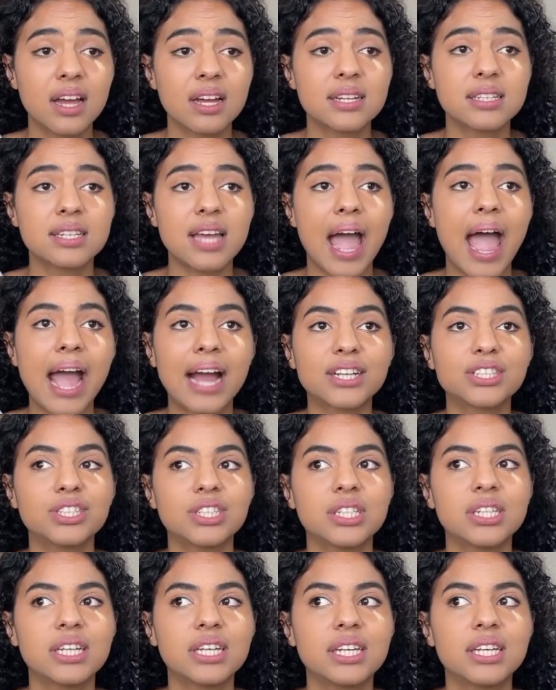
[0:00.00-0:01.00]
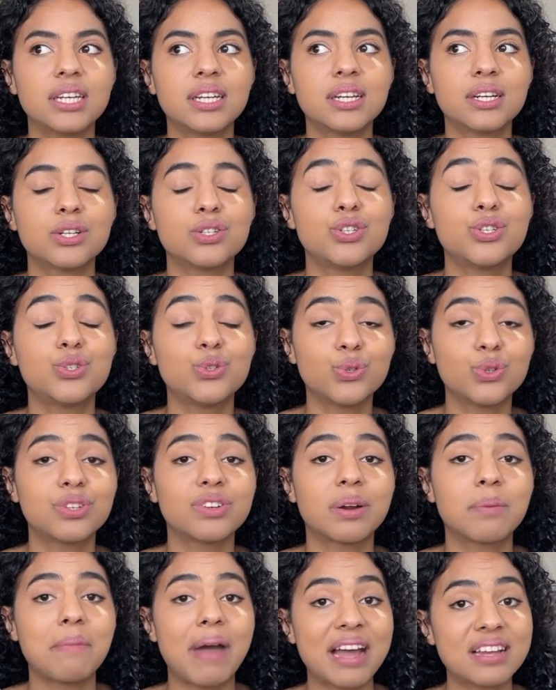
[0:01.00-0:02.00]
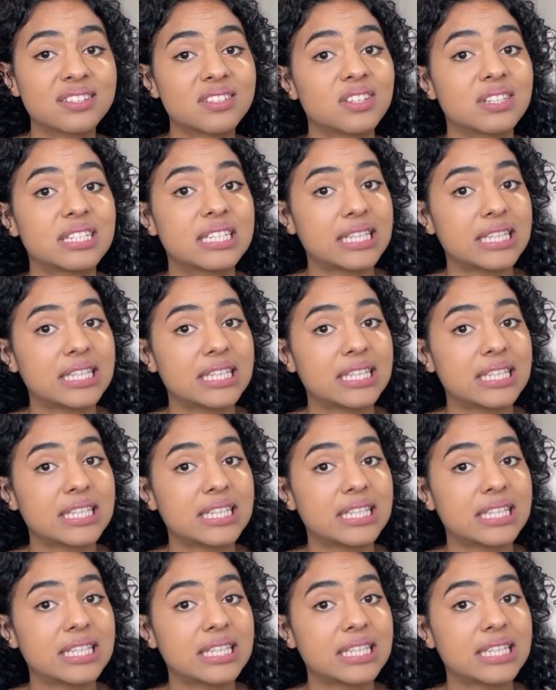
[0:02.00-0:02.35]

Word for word: to actually do your master's